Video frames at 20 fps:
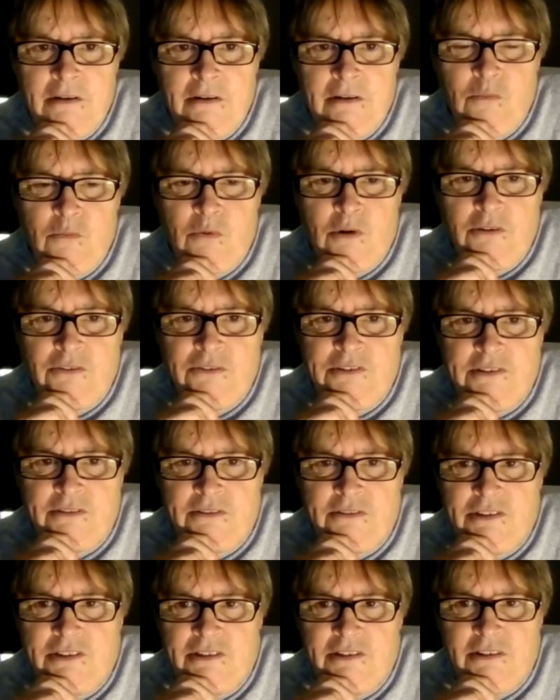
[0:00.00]
Whilst
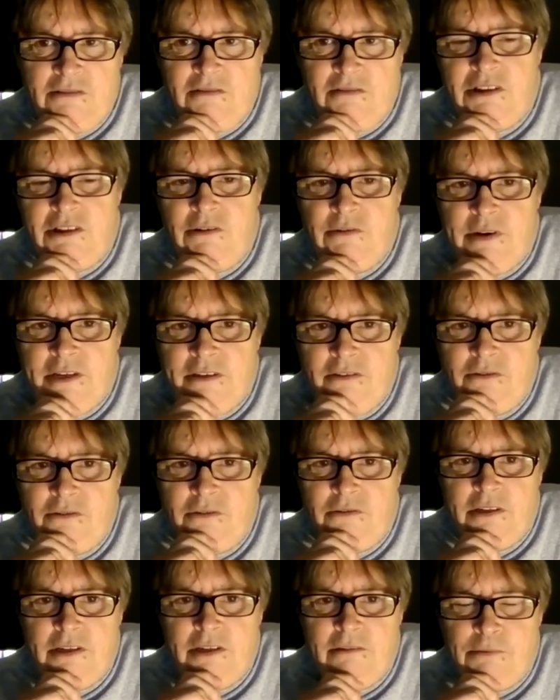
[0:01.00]
it's in theory a
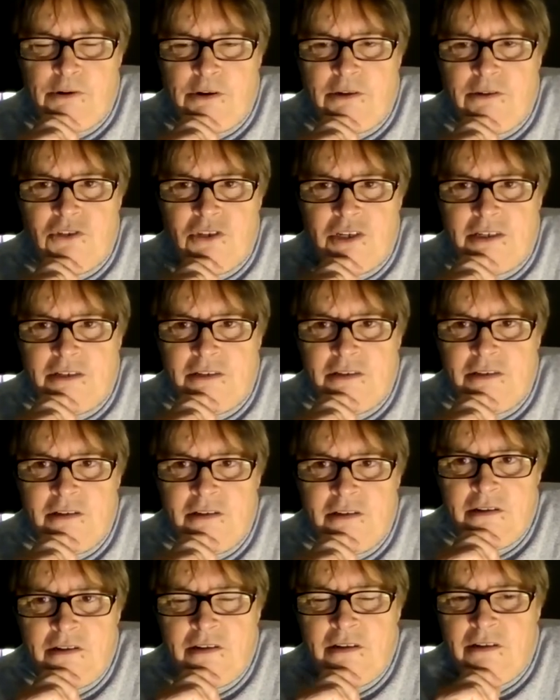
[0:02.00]
2-year project,
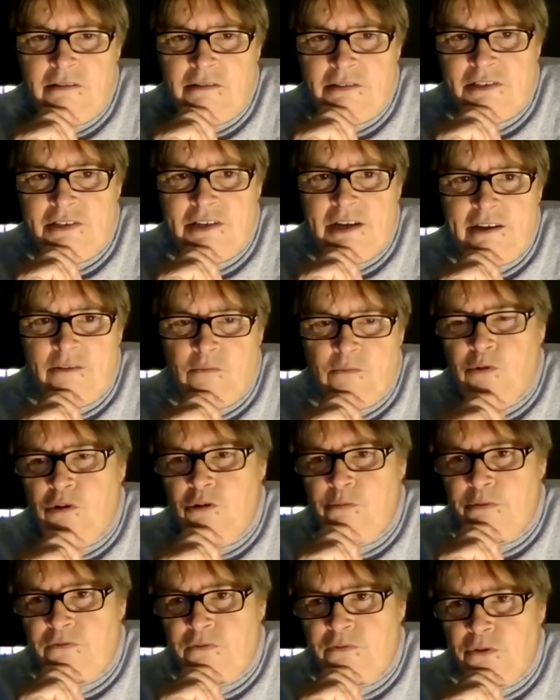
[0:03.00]
it started well
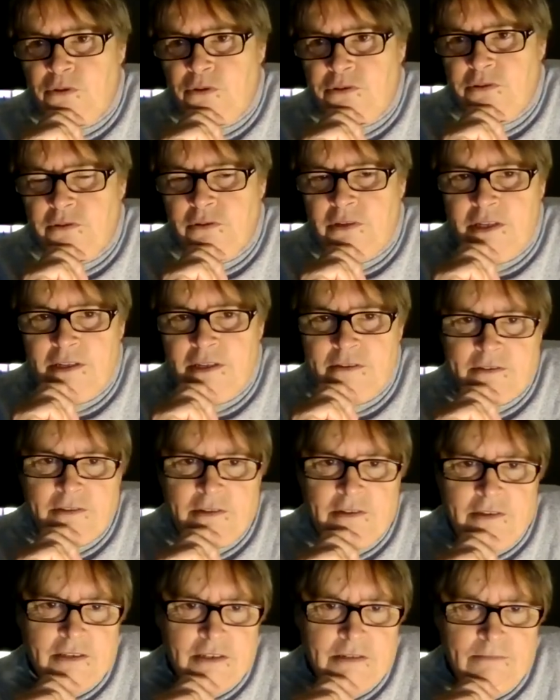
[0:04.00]
before the 2 years, and
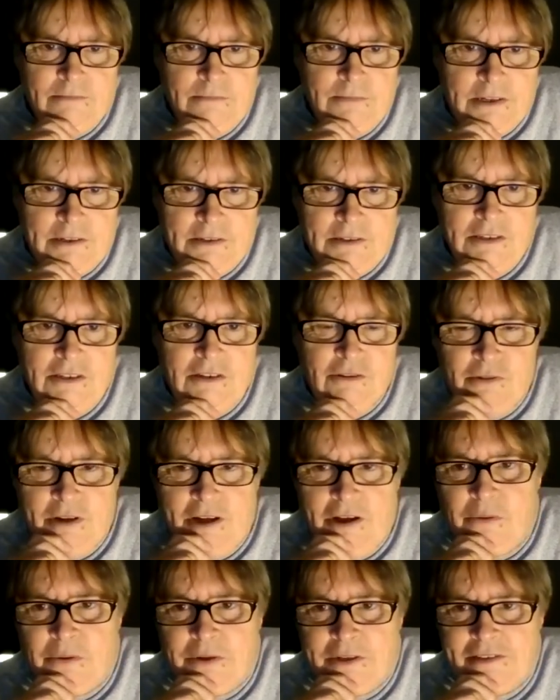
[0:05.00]
it's still
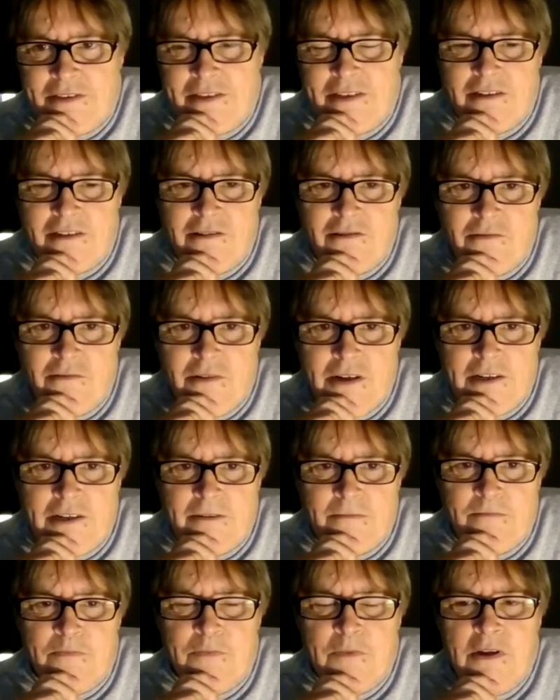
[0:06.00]
going. So,
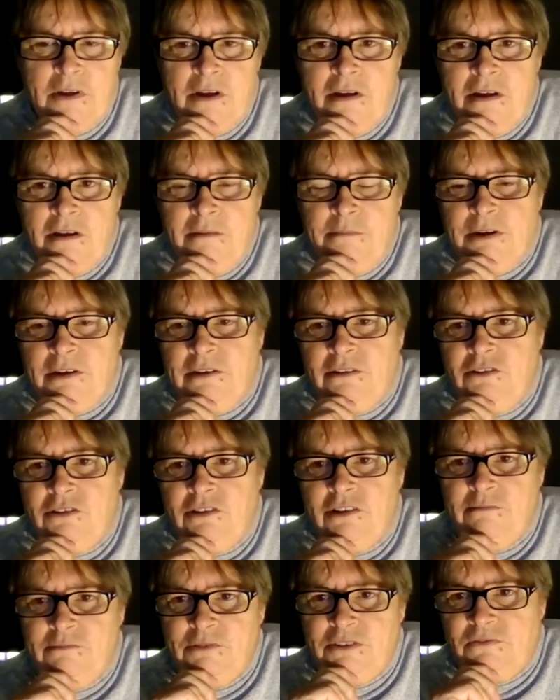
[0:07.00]
but in
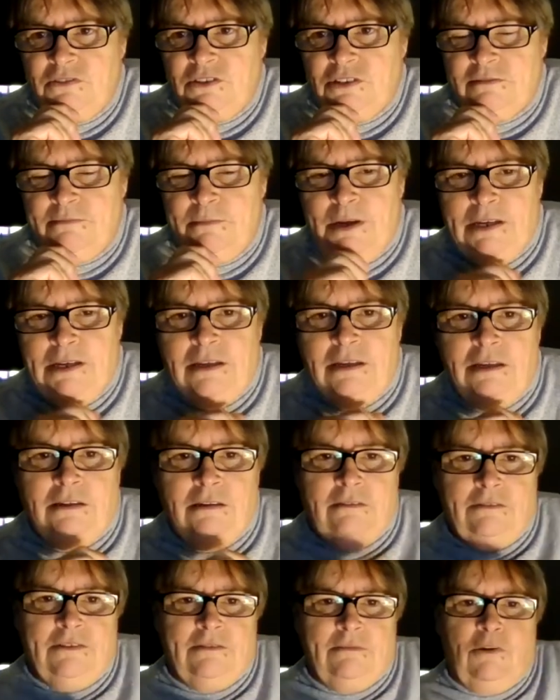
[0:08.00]
terms of just making
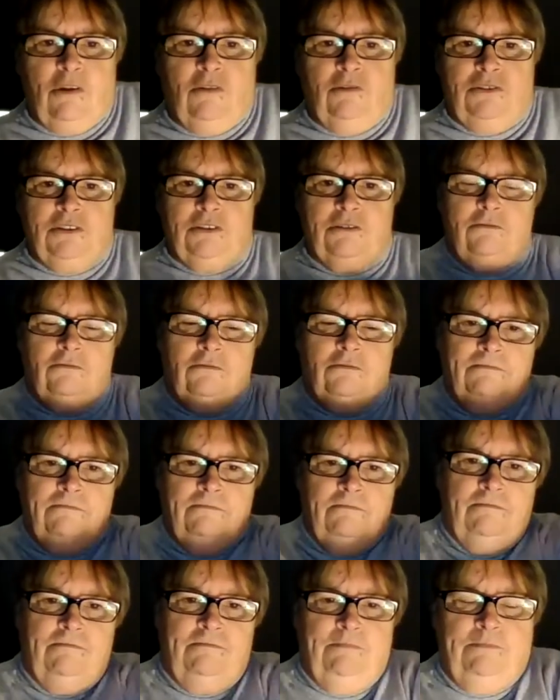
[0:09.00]
some logical
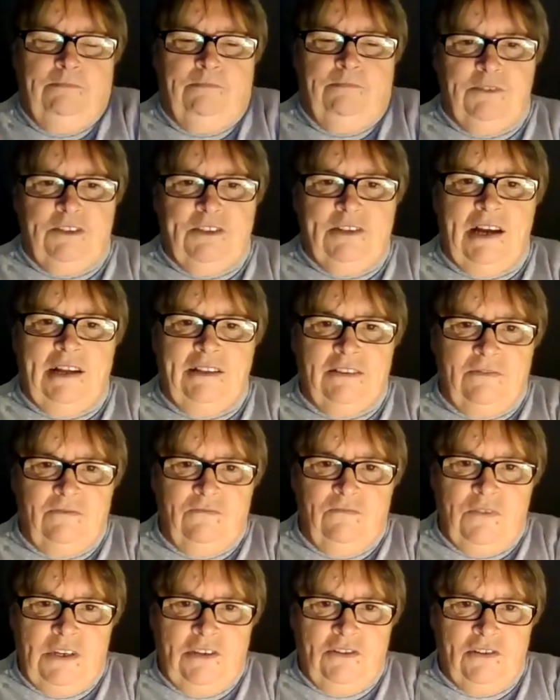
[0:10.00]
starts and
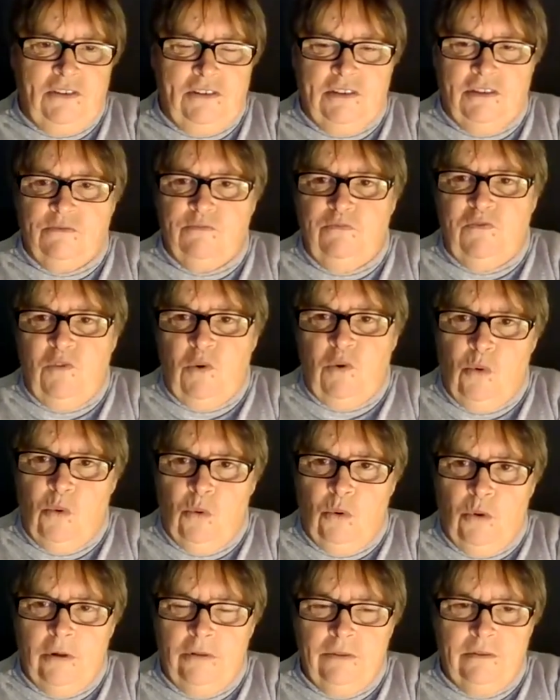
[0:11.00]
finishes
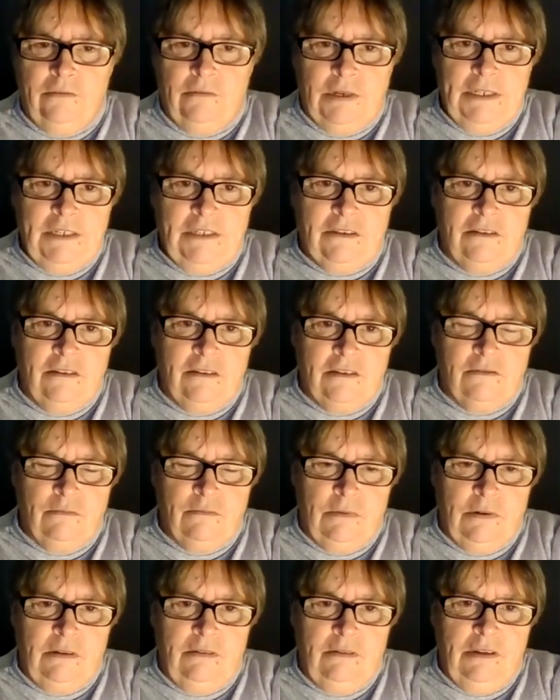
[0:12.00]
for the research,
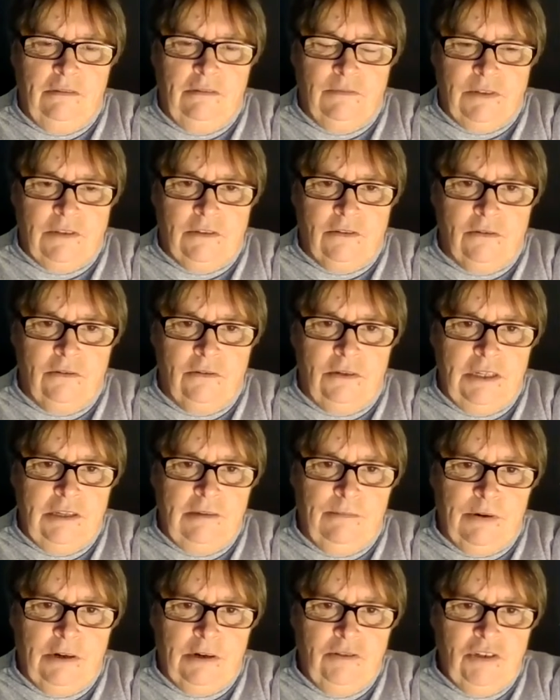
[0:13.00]
it was a 2-year
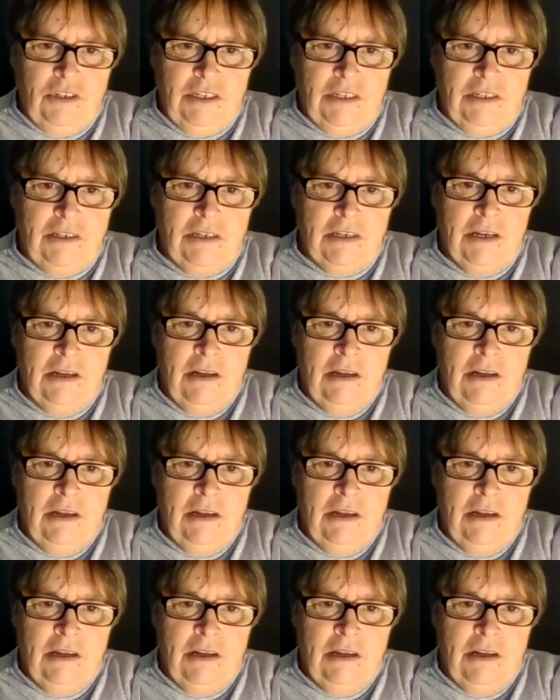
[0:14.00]
project.